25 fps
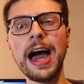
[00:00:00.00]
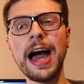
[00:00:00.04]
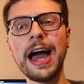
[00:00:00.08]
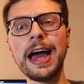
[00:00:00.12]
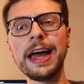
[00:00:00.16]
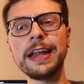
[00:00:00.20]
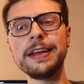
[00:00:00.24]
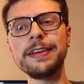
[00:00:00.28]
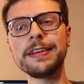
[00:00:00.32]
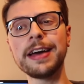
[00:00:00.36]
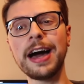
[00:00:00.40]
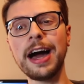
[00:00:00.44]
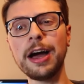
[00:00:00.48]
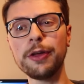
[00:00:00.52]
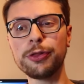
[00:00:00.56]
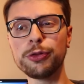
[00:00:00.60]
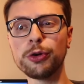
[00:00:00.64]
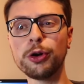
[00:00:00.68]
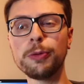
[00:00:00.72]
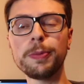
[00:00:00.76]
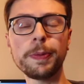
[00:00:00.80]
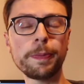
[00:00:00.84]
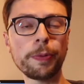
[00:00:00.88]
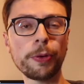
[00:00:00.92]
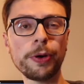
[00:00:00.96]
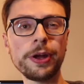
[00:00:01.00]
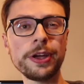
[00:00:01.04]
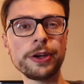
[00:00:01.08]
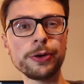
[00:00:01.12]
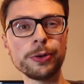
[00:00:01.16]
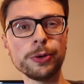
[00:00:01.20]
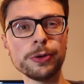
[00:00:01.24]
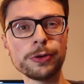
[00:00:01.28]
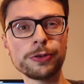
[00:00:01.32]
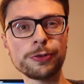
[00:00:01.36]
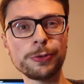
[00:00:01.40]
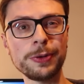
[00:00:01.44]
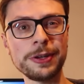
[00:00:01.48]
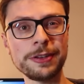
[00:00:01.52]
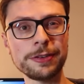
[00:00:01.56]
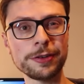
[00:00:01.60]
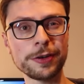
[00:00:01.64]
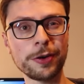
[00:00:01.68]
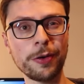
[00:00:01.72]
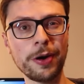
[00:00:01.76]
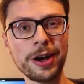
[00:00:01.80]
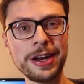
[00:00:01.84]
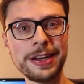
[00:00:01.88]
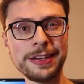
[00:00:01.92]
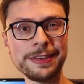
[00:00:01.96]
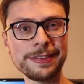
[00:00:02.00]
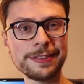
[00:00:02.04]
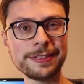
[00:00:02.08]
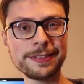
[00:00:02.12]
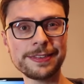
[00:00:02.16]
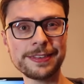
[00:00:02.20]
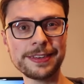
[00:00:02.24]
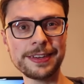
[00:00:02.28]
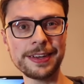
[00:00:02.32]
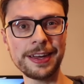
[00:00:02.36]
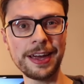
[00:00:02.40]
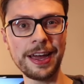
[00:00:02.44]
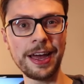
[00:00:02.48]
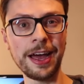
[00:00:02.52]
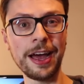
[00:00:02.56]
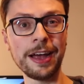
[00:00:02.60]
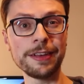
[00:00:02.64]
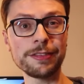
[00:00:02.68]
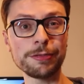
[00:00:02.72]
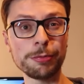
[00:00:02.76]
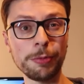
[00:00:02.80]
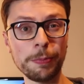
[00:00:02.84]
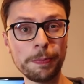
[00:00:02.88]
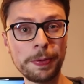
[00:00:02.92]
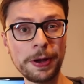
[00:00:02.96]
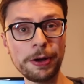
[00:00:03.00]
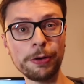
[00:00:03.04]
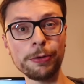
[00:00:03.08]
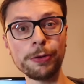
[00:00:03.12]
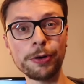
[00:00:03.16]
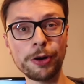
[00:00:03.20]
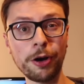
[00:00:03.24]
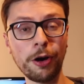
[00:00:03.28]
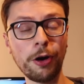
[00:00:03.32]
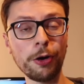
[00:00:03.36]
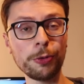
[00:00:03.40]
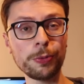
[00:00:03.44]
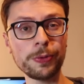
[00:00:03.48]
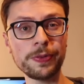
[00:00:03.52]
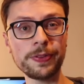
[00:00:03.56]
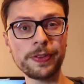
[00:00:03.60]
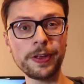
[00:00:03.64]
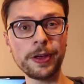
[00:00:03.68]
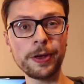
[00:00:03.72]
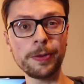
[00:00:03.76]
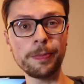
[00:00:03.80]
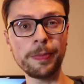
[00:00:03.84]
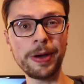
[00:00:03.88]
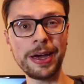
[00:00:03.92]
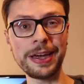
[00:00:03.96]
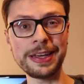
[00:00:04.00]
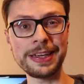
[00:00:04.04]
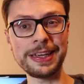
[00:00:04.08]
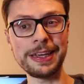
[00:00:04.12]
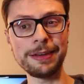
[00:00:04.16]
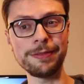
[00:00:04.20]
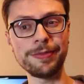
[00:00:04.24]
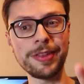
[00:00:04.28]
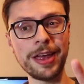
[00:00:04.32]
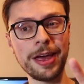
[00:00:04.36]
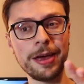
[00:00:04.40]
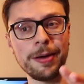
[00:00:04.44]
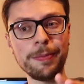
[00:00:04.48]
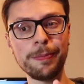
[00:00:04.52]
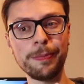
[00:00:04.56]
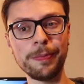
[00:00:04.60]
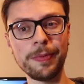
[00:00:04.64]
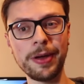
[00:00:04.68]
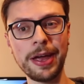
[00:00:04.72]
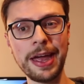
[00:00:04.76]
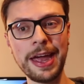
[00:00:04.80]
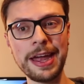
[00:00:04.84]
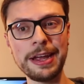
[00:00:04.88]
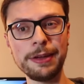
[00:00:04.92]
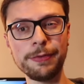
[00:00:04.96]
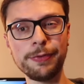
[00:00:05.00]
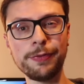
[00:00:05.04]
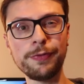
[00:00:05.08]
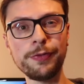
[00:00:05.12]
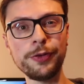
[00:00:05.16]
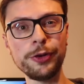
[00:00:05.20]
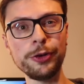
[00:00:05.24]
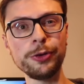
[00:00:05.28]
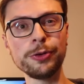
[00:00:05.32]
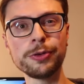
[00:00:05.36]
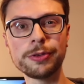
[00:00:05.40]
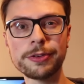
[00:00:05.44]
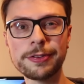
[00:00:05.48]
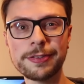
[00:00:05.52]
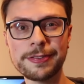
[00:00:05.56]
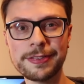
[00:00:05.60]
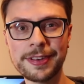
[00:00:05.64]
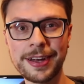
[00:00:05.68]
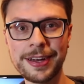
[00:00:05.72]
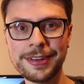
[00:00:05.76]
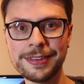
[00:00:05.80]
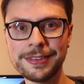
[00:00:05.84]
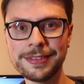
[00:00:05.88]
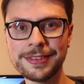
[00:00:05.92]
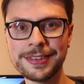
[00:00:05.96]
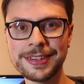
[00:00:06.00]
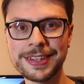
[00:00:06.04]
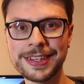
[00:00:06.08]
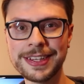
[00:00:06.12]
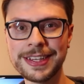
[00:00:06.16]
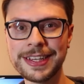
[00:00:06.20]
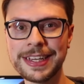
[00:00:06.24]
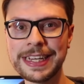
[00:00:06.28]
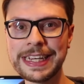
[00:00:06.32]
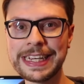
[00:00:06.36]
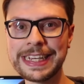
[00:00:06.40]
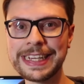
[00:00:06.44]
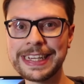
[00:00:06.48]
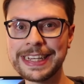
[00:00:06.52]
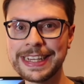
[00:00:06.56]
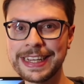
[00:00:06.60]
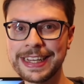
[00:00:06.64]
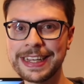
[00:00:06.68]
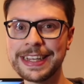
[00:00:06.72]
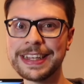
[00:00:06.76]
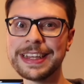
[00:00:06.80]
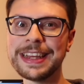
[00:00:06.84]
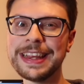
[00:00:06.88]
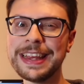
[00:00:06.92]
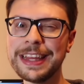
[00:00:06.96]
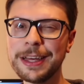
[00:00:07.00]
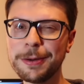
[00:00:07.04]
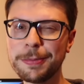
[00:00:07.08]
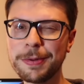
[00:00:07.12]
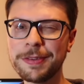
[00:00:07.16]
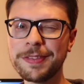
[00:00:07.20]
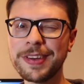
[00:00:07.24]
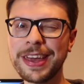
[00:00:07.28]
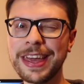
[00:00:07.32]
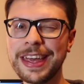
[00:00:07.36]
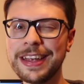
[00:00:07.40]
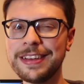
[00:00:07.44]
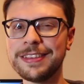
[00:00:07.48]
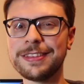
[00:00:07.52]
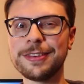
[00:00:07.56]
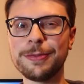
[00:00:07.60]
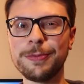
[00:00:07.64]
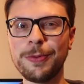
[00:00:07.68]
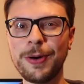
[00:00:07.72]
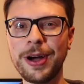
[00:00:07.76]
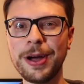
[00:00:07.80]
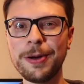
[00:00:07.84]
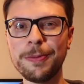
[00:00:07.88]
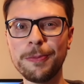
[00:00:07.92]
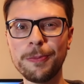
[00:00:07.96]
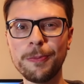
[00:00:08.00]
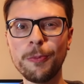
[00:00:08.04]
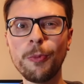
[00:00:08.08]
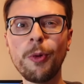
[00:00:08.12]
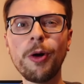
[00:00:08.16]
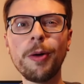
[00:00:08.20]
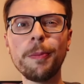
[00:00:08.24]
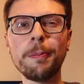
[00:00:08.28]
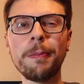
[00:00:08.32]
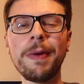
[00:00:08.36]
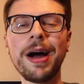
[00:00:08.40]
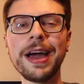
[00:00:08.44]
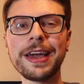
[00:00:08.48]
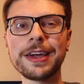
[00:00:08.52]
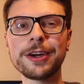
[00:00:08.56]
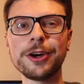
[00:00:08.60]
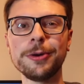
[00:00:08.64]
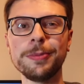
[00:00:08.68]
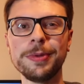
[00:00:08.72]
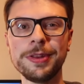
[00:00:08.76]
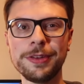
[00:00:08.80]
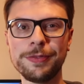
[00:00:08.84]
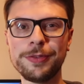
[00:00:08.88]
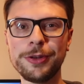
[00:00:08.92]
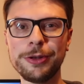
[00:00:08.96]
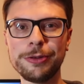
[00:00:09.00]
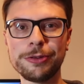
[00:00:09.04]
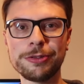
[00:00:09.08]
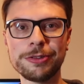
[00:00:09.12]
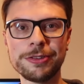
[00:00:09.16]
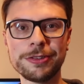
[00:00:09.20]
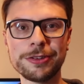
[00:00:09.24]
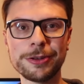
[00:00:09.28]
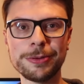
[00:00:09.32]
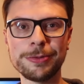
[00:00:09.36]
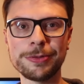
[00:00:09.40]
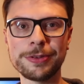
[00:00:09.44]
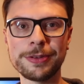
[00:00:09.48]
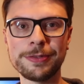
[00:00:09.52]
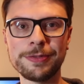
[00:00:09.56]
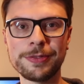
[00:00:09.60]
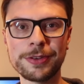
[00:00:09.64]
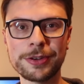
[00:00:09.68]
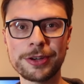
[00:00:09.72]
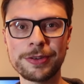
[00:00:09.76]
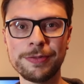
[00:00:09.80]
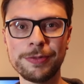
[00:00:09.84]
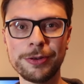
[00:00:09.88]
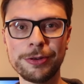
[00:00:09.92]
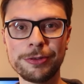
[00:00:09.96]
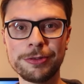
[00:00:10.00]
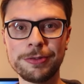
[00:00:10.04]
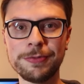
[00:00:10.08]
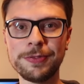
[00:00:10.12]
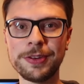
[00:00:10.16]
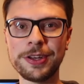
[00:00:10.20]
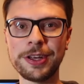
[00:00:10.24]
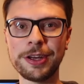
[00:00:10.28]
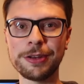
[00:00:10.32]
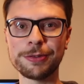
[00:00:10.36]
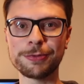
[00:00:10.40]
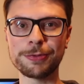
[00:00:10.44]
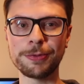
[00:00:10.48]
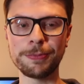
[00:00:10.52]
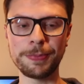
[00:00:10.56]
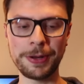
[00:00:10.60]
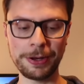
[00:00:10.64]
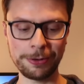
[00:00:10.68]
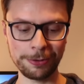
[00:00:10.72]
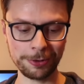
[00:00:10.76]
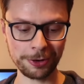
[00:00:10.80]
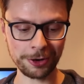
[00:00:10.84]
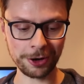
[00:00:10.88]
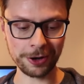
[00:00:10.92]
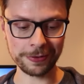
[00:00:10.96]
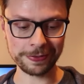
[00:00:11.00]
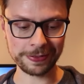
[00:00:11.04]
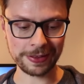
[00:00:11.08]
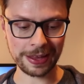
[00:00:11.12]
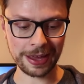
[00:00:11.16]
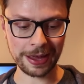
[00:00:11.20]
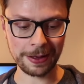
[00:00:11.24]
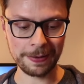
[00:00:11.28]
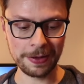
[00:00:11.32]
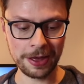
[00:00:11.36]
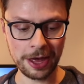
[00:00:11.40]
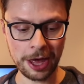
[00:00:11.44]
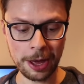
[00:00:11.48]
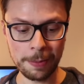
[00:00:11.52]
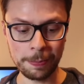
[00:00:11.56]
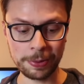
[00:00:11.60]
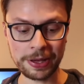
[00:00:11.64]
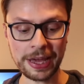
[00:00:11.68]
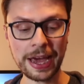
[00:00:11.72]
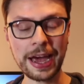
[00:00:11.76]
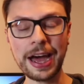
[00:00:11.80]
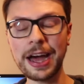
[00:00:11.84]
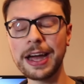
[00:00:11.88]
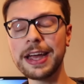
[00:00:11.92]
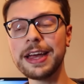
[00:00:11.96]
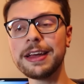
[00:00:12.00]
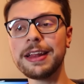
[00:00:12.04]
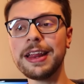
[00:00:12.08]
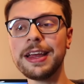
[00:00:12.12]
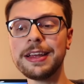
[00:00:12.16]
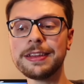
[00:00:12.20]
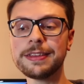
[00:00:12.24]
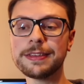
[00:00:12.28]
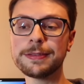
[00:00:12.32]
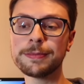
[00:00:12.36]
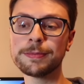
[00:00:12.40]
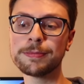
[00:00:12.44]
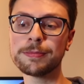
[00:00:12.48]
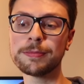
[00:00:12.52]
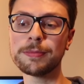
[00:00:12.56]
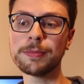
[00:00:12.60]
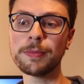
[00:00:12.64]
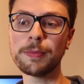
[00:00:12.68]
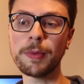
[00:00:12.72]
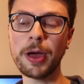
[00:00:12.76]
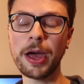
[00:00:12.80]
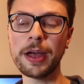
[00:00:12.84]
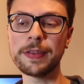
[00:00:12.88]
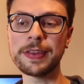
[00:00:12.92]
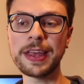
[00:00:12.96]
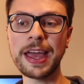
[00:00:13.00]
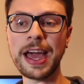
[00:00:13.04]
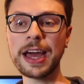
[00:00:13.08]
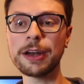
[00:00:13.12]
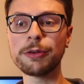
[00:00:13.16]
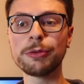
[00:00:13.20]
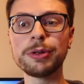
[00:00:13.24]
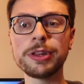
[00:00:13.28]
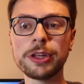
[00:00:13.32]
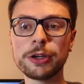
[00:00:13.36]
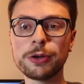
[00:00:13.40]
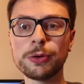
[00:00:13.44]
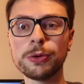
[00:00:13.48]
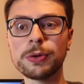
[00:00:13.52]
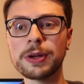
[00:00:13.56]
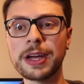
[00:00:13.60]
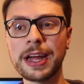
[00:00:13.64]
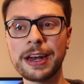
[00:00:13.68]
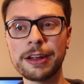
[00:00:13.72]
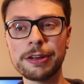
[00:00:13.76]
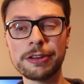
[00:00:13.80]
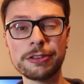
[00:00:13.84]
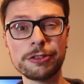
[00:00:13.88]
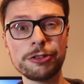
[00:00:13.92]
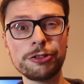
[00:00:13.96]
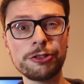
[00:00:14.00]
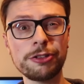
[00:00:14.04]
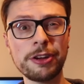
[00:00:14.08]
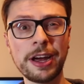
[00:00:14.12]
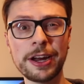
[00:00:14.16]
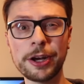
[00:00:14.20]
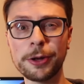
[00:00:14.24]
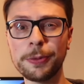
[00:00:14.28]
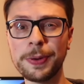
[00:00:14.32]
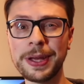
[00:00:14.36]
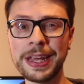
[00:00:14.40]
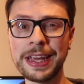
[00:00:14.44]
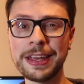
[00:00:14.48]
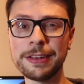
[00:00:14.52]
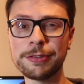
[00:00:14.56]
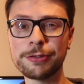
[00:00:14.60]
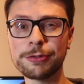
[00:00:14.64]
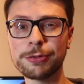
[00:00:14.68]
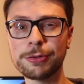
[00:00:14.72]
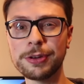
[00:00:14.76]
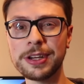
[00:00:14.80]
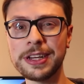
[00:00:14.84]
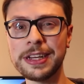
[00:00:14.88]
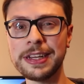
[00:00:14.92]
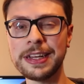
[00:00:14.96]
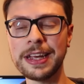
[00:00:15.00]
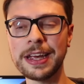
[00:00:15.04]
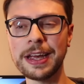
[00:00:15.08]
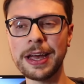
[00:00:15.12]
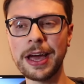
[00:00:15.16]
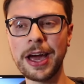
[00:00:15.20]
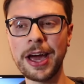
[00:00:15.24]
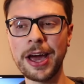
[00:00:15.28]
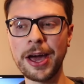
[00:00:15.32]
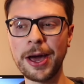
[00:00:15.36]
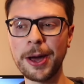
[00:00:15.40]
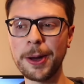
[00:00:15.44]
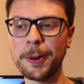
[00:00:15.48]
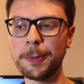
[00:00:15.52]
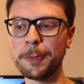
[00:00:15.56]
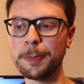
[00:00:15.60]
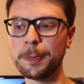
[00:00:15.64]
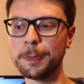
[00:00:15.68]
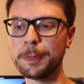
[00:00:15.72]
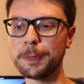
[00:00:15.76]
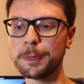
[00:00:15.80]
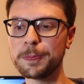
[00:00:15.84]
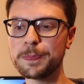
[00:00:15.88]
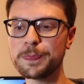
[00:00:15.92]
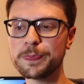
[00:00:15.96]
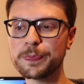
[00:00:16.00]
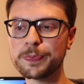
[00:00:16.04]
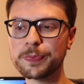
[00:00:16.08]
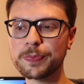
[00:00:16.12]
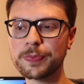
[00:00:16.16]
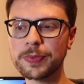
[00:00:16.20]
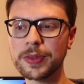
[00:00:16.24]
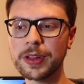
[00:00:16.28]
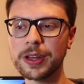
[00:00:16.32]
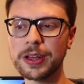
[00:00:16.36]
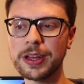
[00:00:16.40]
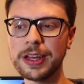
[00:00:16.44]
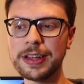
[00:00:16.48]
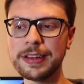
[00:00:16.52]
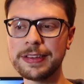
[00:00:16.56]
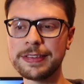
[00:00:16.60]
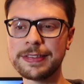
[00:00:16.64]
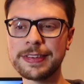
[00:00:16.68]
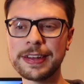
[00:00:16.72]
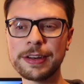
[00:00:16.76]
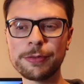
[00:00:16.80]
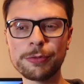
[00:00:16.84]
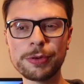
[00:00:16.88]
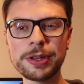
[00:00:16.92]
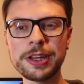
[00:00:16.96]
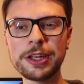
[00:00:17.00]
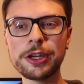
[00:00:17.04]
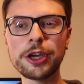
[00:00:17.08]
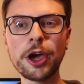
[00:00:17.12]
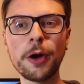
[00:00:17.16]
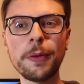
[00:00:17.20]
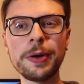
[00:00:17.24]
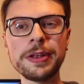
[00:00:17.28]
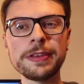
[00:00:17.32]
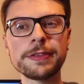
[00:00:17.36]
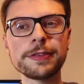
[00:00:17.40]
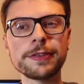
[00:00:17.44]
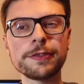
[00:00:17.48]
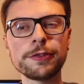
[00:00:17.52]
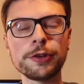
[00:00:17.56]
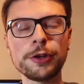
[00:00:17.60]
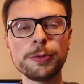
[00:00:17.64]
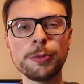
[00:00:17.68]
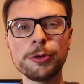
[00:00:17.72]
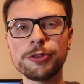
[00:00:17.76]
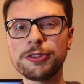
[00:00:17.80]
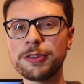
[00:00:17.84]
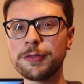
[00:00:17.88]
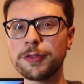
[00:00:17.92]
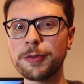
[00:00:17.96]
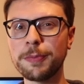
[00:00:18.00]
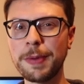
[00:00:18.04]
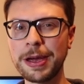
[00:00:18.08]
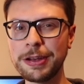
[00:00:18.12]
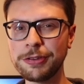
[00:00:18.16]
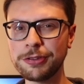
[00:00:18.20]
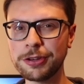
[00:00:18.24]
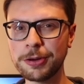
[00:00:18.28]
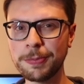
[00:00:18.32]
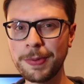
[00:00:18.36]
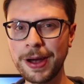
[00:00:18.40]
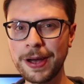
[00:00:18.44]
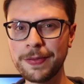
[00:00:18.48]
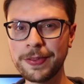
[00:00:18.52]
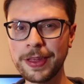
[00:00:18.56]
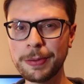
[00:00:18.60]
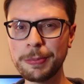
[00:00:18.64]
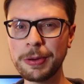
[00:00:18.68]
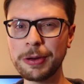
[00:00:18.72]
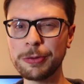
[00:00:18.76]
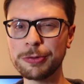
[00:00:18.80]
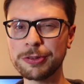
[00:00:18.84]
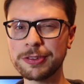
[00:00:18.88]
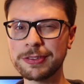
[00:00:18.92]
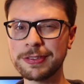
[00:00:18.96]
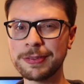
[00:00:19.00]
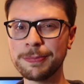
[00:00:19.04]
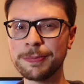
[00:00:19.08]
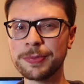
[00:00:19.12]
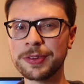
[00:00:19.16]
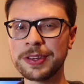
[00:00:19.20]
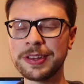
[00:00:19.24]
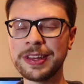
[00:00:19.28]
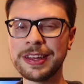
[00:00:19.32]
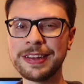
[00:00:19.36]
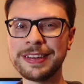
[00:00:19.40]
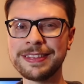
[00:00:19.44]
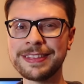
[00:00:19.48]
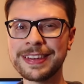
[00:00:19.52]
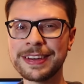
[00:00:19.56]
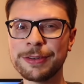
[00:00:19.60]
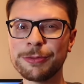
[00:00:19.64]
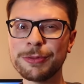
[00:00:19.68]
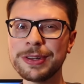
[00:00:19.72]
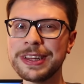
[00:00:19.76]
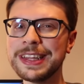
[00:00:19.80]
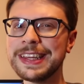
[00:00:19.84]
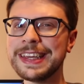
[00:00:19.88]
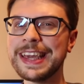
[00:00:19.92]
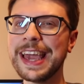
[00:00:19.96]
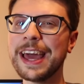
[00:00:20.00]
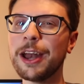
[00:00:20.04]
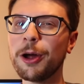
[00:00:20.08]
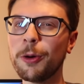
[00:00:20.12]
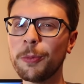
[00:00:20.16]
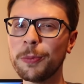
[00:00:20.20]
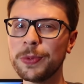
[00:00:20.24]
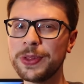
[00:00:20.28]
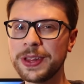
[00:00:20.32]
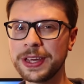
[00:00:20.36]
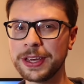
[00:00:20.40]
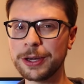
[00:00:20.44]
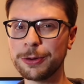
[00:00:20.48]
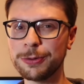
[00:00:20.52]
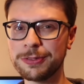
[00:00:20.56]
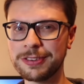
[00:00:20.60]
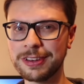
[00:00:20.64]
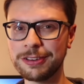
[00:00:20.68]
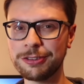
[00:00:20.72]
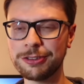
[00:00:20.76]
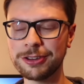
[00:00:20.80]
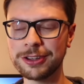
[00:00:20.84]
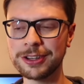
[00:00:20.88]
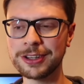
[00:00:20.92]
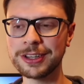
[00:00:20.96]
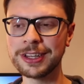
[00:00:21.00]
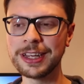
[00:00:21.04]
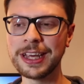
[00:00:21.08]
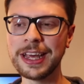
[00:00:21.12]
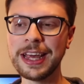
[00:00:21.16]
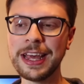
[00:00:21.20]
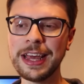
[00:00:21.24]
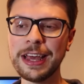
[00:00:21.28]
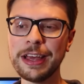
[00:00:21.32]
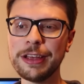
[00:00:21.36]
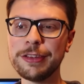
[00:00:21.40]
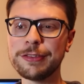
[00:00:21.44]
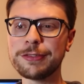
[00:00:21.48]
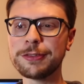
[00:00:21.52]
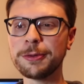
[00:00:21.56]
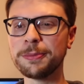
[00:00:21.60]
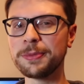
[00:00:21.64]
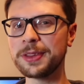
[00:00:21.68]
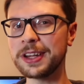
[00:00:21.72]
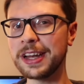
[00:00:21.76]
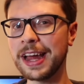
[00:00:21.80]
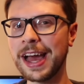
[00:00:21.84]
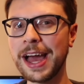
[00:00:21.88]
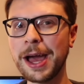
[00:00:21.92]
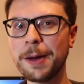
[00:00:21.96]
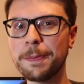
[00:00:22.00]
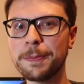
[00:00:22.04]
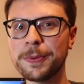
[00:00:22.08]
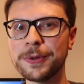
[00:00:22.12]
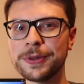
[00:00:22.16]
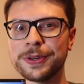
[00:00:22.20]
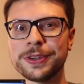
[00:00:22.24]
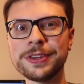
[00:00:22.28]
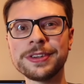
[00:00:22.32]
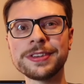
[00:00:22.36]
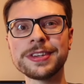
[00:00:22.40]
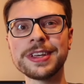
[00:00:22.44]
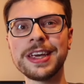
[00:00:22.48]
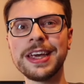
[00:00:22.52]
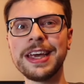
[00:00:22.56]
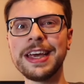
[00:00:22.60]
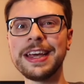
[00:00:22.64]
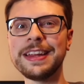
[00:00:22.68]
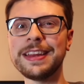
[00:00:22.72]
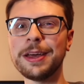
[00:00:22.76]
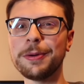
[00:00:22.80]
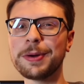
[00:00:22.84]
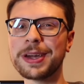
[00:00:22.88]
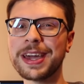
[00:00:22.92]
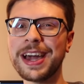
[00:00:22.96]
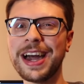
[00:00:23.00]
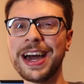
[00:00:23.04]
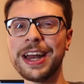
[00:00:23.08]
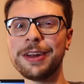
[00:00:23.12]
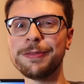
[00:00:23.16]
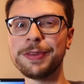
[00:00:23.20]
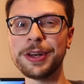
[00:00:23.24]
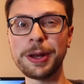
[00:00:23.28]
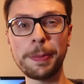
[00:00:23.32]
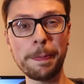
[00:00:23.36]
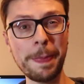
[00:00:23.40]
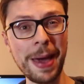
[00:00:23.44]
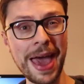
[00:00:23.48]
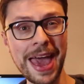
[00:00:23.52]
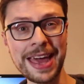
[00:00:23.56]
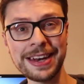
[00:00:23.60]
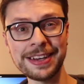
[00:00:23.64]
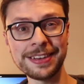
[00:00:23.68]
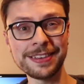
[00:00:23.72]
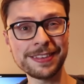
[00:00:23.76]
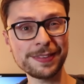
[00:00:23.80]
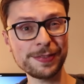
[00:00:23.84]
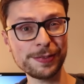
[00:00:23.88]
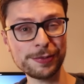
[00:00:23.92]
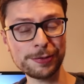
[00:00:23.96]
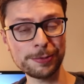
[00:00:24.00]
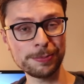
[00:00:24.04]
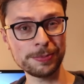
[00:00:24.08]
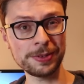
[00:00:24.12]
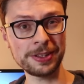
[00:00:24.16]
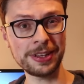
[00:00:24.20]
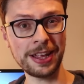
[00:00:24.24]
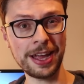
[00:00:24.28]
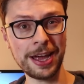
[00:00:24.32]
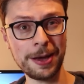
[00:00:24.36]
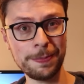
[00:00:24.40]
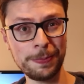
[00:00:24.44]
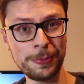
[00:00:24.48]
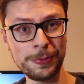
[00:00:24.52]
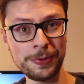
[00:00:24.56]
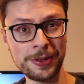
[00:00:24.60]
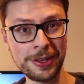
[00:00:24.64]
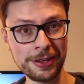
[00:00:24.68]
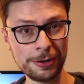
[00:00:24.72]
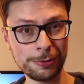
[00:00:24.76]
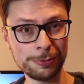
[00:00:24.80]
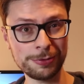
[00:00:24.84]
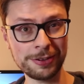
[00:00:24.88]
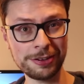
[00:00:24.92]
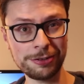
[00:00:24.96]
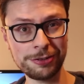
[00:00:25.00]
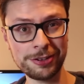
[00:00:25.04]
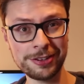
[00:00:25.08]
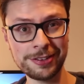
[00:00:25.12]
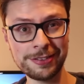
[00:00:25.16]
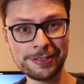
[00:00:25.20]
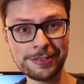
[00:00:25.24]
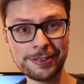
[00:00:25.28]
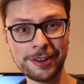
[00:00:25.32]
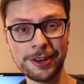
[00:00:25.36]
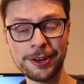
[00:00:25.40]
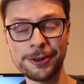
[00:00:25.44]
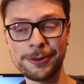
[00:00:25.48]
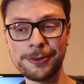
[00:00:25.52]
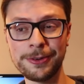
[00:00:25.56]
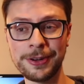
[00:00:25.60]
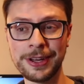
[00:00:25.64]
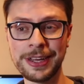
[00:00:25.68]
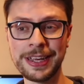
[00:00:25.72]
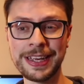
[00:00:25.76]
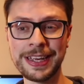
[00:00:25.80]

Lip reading: And I thought it'd be pretty cool to integrate some Imperial Guard with them and give them a feudal style. A little bit of a hint of what might come in the future in terms of conversion videos from Imperial Guard there. But yeah, I liked them. They had a really cool kind of shadowy history. It didn't really go into too much information about them. It was something that they didn't really get on with the Inquisition. Something happened. They were kind of in a penance for something that happened in the Inquisition. So